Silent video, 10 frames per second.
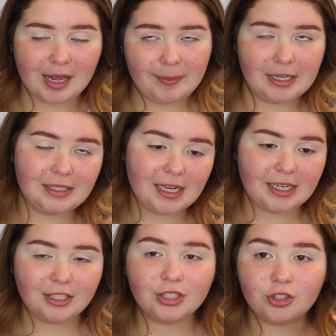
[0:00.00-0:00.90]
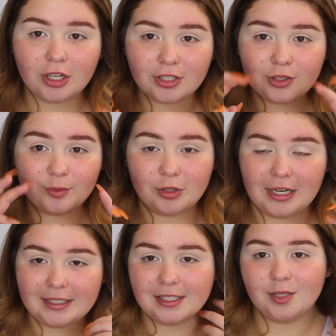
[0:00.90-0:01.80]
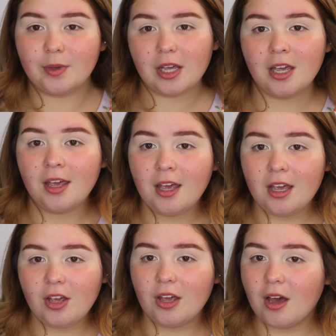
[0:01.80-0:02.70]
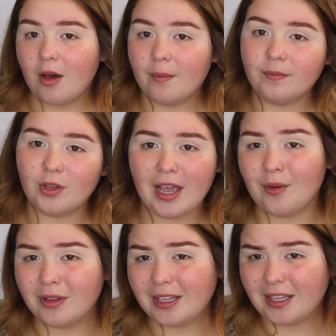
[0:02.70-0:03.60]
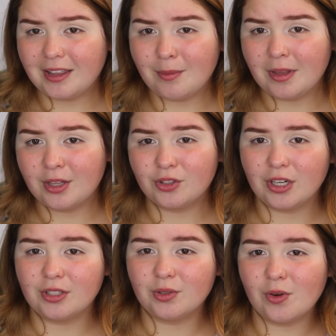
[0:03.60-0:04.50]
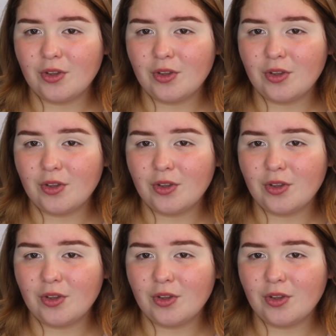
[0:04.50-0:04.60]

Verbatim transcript: I mean, it's technically drugstore prices, but um, you can't really get them in the drugstore.